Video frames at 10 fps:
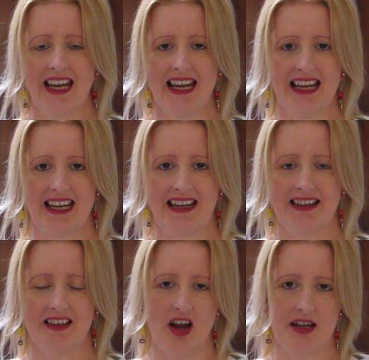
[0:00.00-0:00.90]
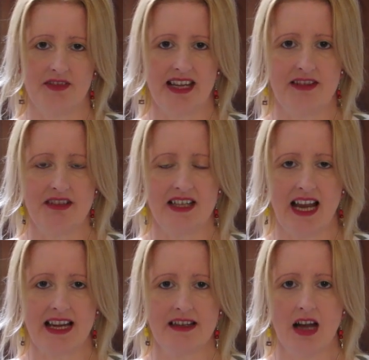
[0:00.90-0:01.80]
and kind of an
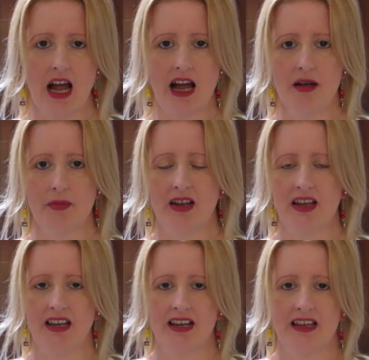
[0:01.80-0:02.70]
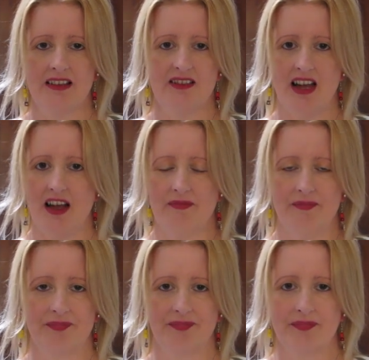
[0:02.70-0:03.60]
everyday top, no.
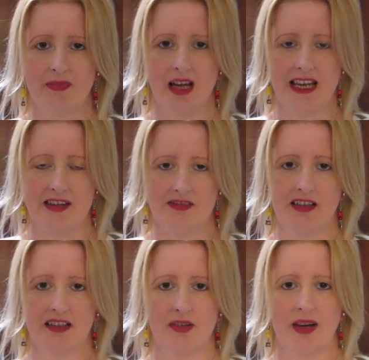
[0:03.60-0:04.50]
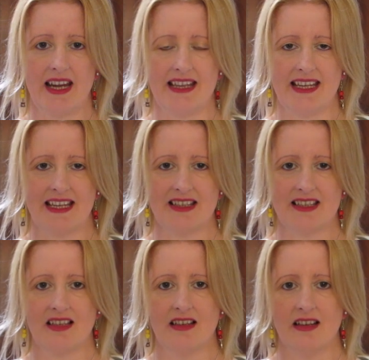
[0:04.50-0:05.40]
If I'm going to wear
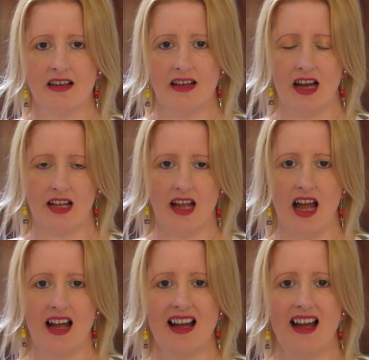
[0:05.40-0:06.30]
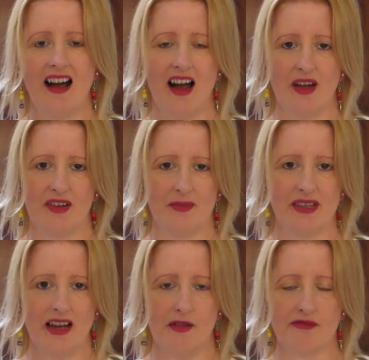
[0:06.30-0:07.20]
this a lot, I want to be
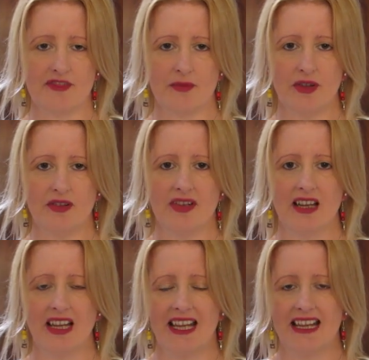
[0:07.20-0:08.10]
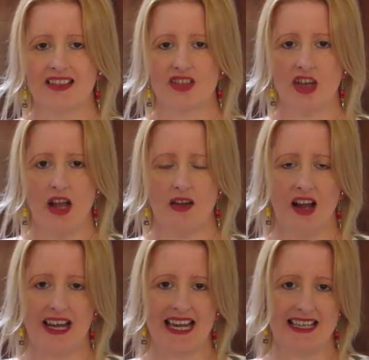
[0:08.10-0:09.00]
comfortable, so
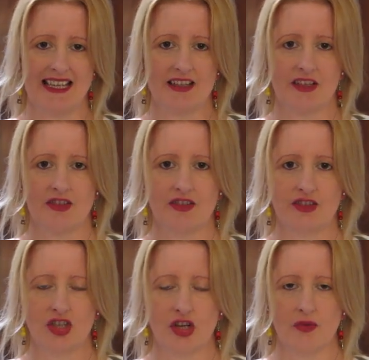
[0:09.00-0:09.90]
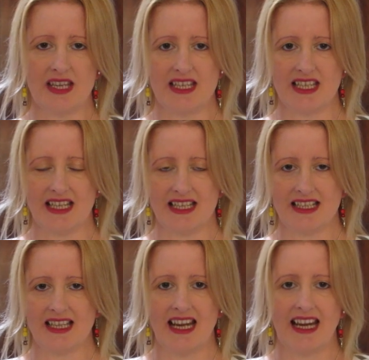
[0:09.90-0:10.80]
I added 2
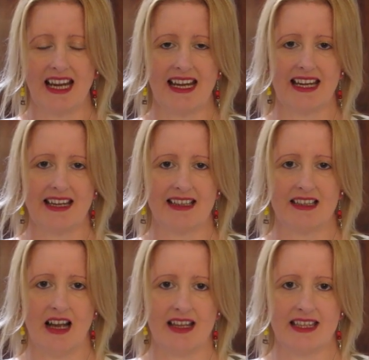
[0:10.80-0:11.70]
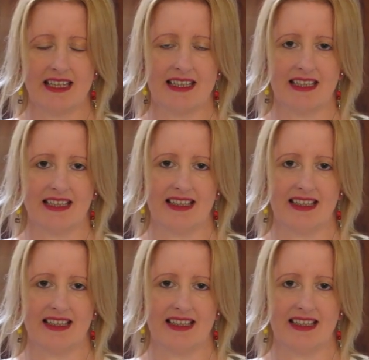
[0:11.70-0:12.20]
inches, and I think